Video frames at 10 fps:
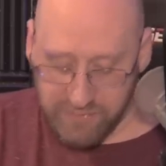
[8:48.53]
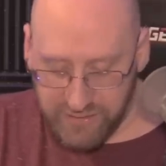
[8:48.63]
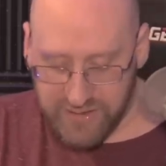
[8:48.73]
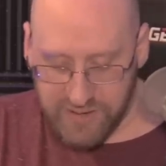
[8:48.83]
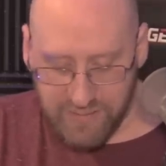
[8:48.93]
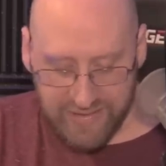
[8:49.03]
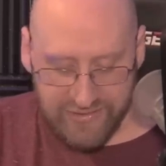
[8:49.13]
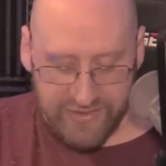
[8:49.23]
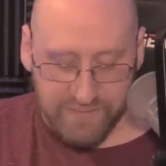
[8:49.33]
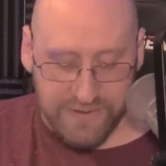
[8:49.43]
community
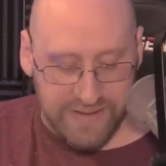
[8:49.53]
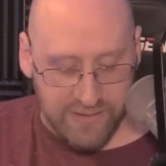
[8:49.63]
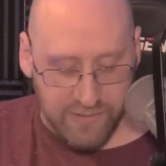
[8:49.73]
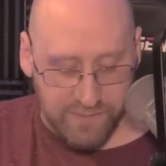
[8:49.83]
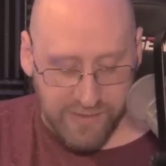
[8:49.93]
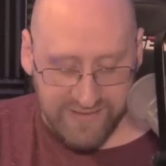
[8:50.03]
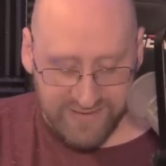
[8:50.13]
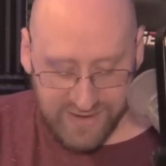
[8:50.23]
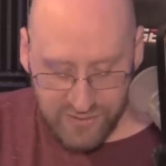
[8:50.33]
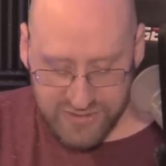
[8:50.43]
rather than political
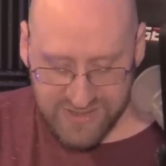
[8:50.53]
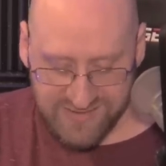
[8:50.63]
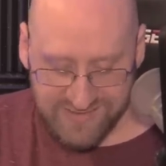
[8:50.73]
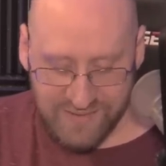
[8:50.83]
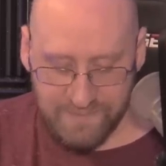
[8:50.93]
prosecutions